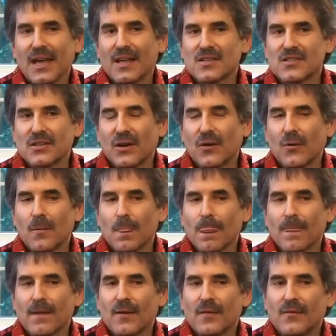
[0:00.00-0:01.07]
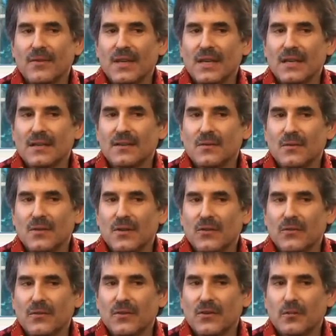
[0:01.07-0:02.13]
And so the
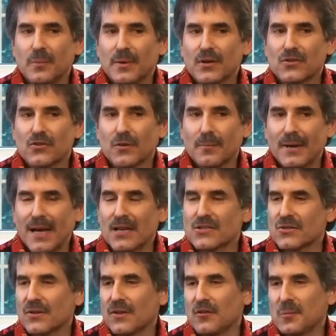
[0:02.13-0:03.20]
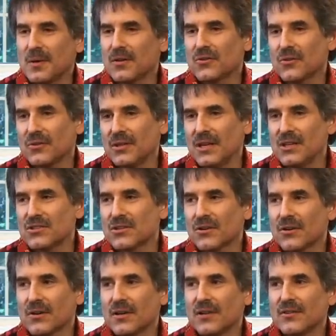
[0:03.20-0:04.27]
spiritual master, the spiritual
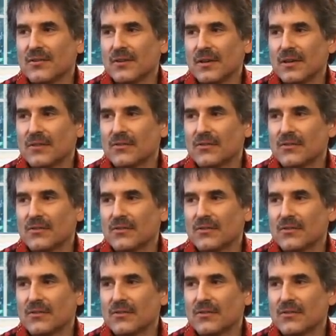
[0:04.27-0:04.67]
teacher is